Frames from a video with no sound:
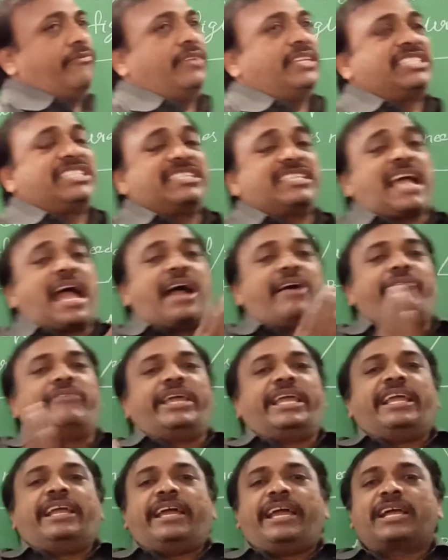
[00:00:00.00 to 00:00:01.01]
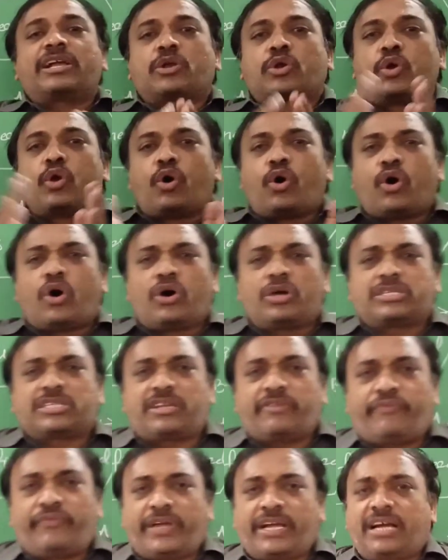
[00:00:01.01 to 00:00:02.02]
which is having a
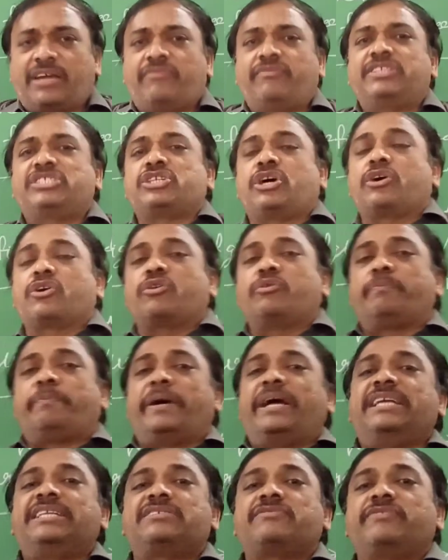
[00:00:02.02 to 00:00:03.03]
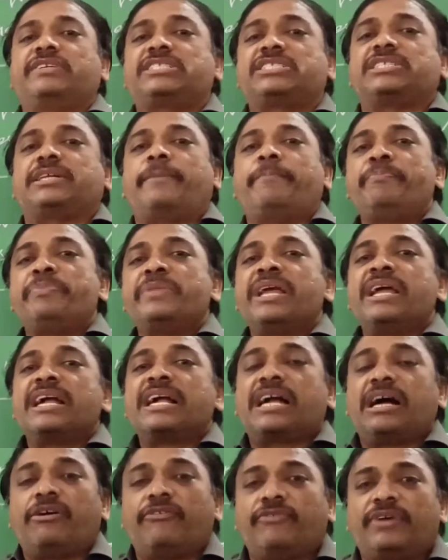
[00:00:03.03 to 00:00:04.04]
closed figure which
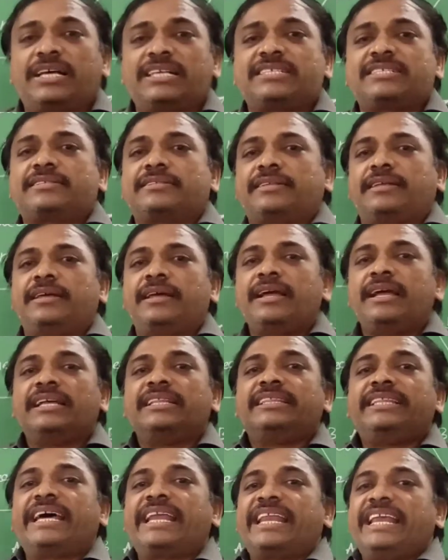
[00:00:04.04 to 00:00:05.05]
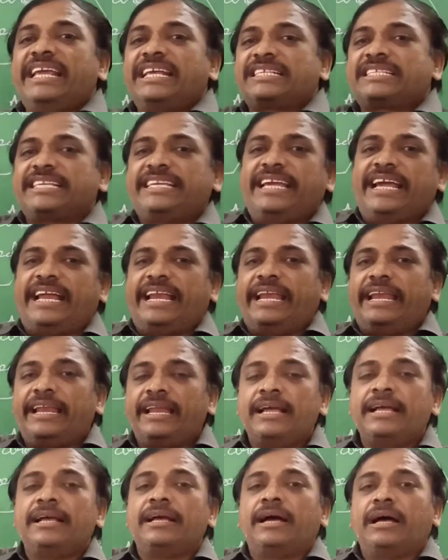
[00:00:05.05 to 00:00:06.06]
covers the region.
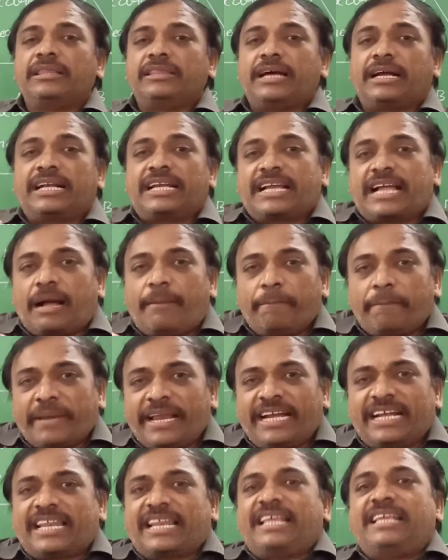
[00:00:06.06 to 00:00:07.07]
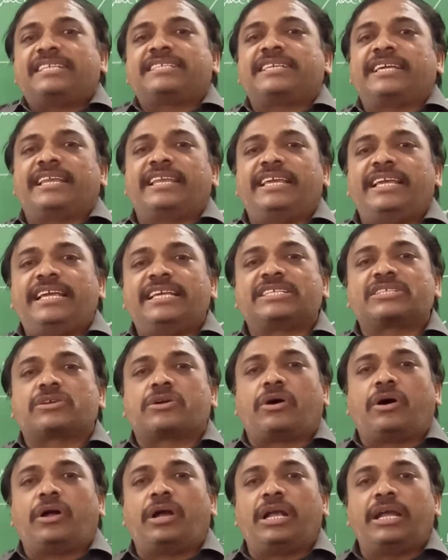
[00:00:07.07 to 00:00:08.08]
That complete region is
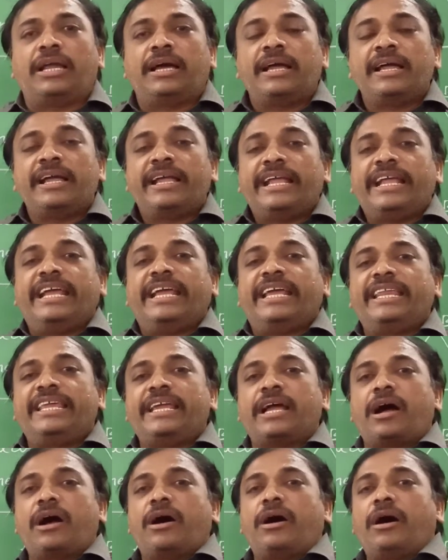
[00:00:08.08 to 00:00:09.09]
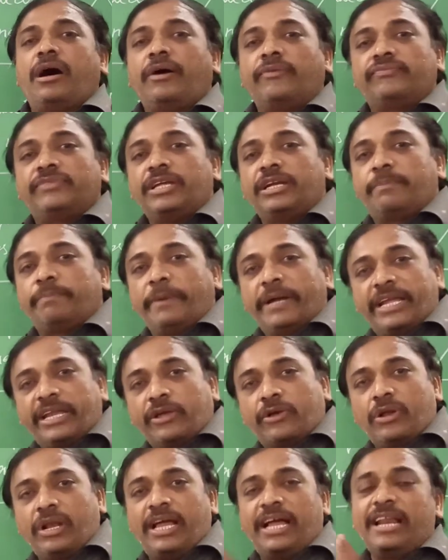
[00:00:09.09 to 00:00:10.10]
called area of that
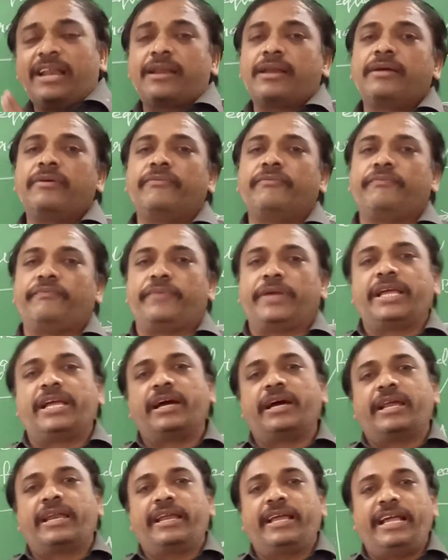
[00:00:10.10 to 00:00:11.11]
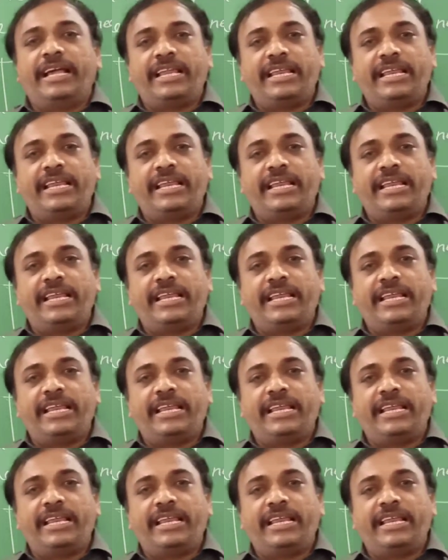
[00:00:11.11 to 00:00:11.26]
particular figure.